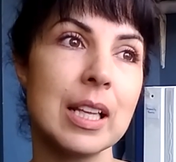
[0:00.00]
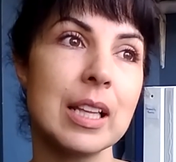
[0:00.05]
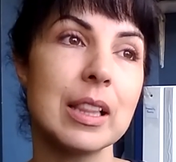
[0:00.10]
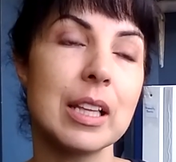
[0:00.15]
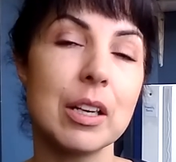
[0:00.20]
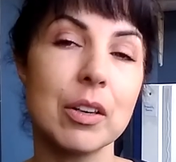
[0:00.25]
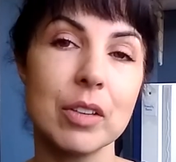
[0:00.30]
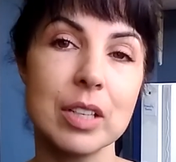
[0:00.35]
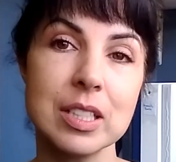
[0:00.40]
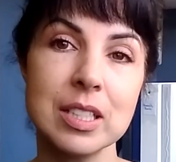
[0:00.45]

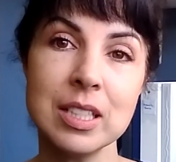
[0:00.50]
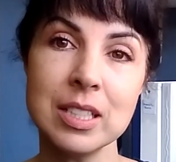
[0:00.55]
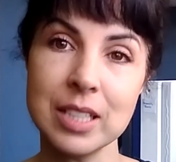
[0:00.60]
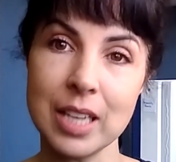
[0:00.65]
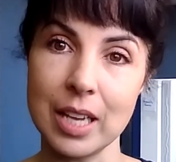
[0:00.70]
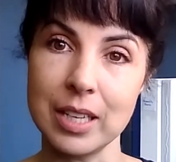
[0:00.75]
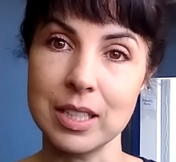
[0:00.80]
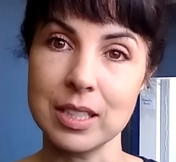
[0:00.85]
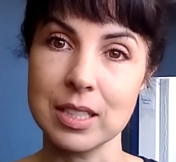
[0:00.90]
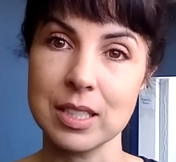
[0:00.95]
there is a
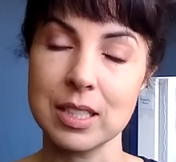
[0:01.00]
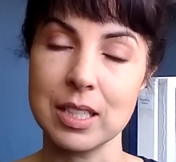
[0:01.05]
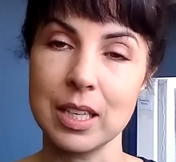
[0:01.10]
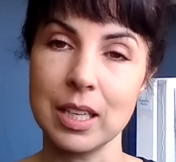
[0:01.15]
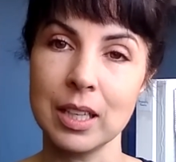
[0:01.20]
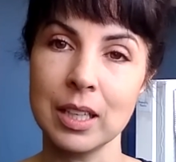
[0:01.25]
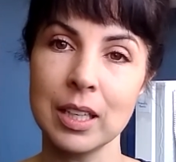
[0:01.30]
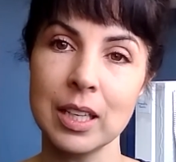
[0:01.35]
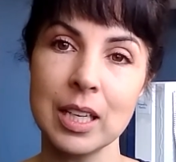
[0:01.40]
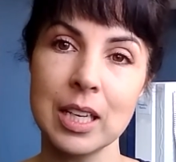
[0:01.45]

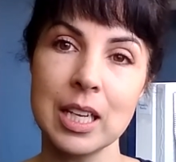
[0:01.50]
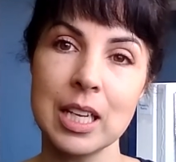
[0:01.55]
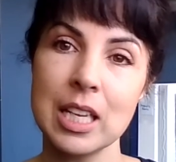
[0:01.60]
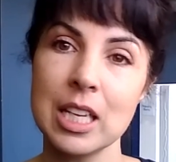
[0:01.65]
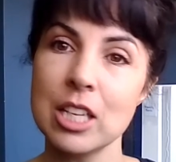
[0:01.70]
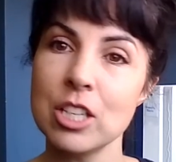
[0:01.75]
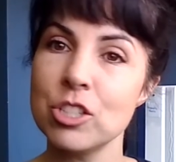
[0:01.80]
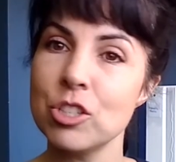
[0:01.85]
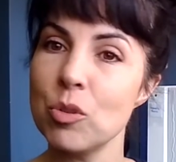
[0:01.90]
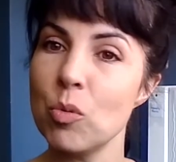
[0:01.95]
tendency
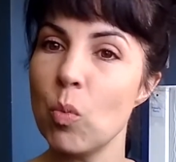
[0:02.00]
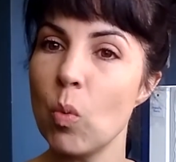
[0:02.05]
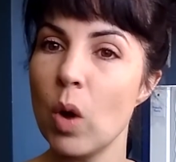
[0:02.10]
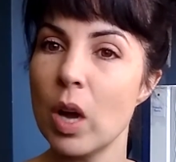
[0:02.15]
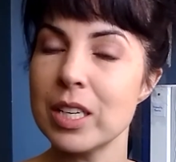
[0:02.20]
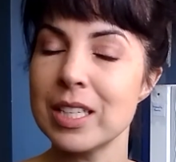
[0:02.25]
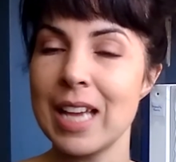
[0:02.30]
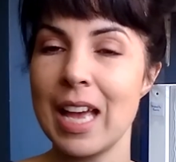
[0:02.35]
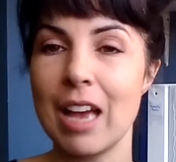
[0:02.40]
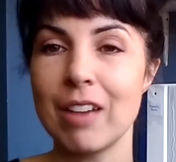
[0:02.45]
to
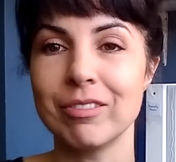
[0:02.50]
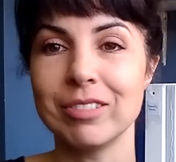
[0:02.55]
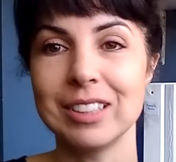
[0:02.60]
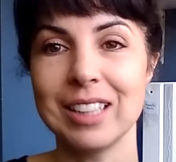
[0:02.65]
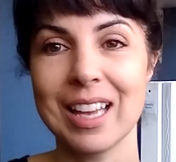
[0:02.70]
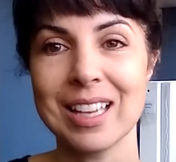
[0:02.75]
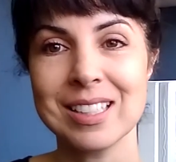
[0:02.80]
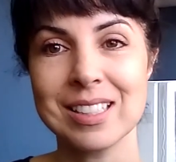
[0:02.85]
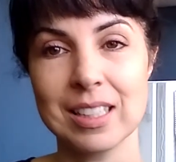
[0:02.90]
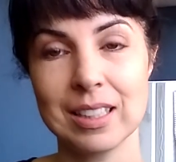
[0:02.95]
want to have
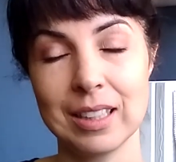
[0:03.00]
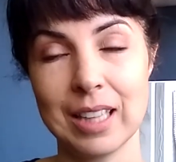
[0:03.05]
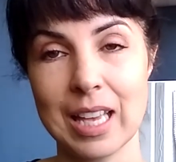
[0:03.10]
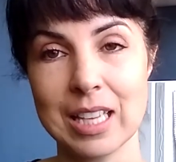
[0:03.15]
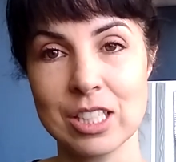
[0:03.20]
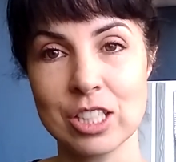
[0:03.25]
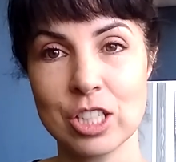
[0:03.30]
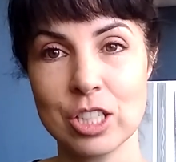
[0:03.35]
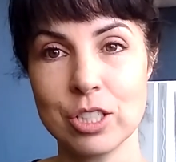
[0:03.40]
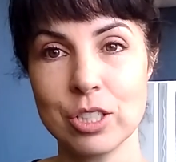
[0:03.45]
less and
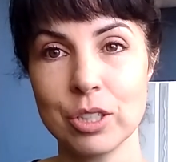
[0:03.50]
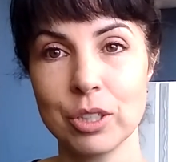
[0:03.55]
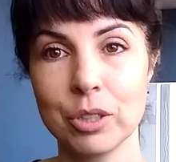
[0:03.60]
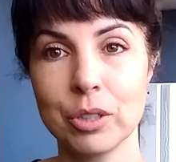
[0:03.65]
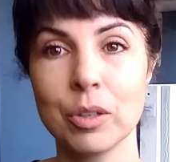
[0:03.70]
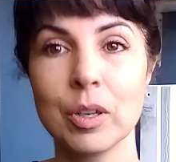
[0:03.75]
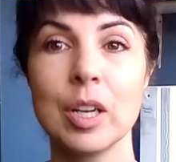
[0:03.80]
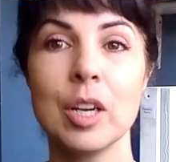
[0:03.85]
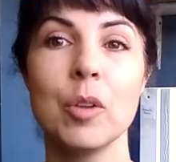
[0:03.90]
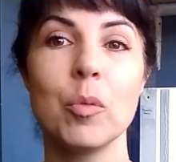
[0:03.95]
less to
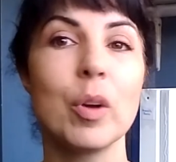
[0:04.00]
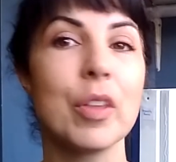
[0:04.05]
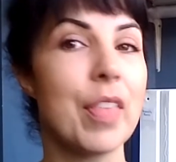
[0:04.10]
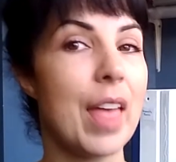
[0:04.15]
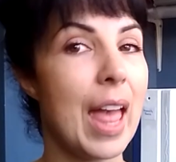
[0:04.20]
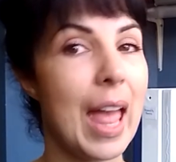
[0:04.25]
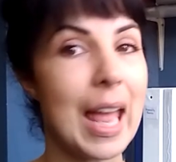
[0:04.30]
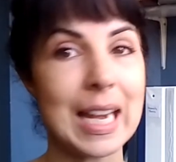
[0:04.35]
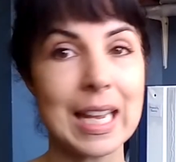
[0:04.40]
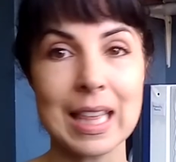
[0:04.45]
do with
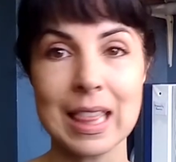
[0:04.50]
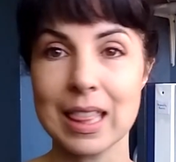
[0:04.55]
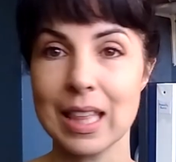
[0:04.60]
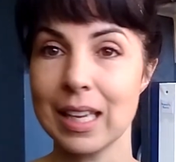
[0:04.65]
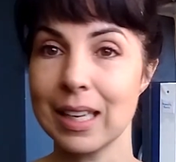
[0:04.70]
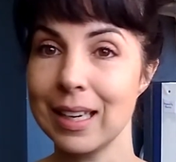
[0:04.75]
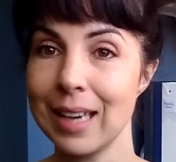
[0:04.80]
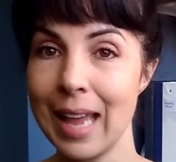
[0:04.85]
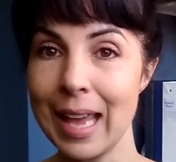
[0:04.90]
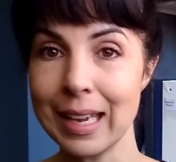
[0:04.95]

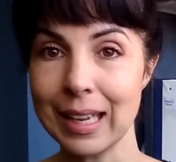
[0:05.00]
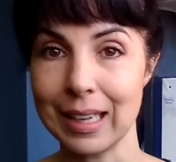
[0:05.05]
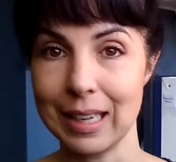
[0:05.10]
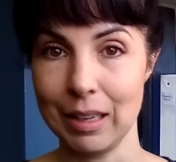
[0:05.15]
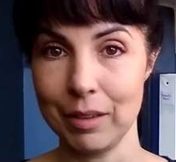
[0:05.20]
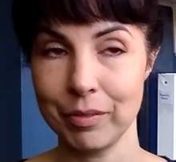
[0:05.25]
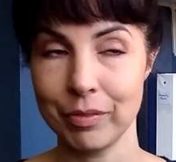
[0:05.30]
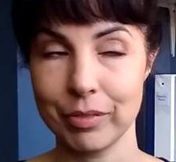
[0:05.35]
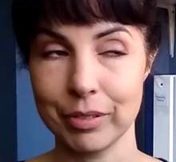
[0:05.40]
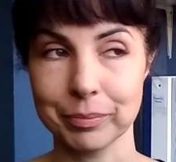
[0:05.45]
anything
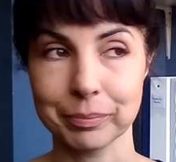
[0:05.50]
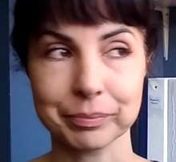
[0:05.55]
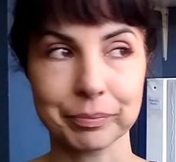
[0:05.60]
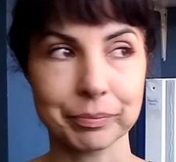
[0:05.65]
negative.